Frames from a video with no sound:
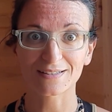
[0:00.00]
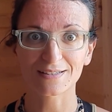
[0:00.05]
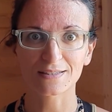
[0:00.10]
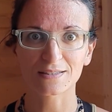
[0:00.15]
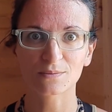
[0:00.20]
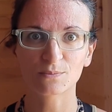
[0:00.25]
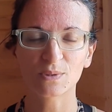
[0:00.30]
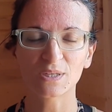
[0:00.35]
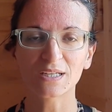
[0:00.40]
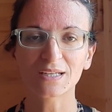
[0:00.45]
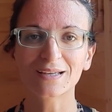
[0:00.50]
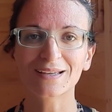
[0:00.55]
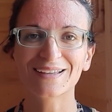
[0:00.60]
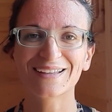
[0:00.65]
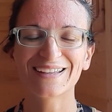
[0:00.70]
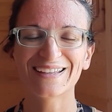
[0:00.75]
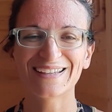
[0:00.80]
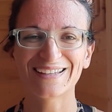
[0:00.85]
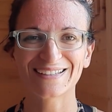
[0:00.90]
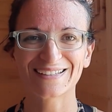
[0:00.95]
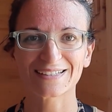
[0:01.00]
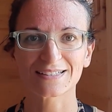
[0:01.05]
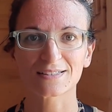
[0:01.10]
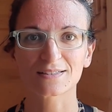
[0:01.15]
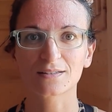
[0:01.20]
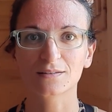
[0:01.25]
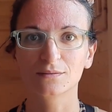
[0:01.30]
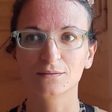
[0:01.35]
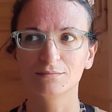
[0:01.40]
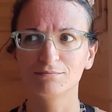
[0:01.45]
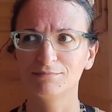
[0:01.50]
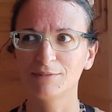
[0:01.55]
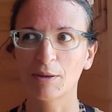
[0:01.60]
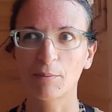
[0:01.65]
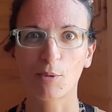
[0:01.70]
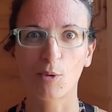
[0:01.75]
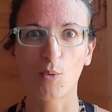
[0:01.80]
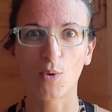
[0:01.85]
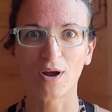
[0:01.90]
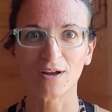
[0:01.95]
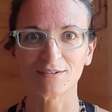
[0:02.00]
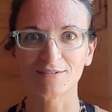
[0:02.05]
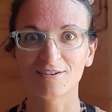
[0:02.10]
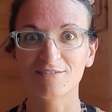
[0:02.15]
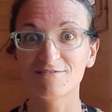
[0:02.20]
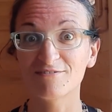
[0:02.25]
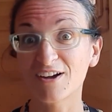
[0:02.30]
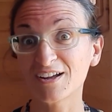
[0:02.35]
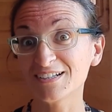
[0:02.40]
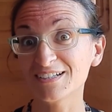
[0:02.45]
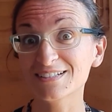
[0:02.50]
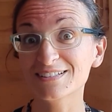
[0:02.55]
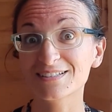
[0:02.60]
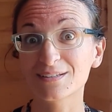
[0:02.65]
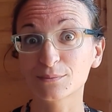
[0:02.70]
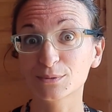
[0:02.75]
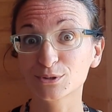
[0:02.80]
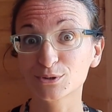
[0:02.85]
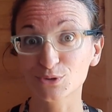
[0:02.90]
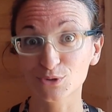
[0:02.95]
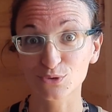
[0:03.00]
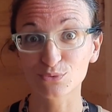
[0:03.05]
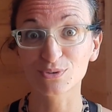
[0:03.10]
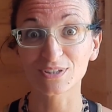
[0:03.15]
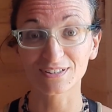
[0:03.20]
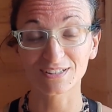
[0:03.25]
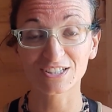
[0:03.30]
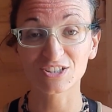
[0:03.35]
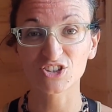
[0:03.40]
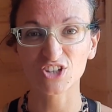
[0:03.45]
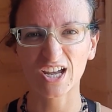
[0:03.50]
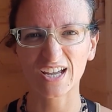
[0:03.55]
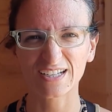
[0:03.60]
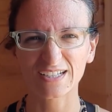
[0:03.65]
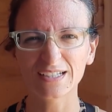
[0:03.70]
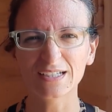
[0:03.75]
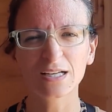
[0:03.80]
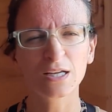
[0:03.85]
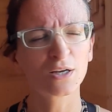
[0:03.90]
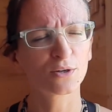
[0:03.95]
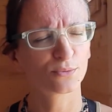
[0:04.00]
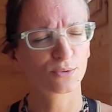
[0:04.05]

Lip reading: to speak is, number one, finding someone who's really chatty,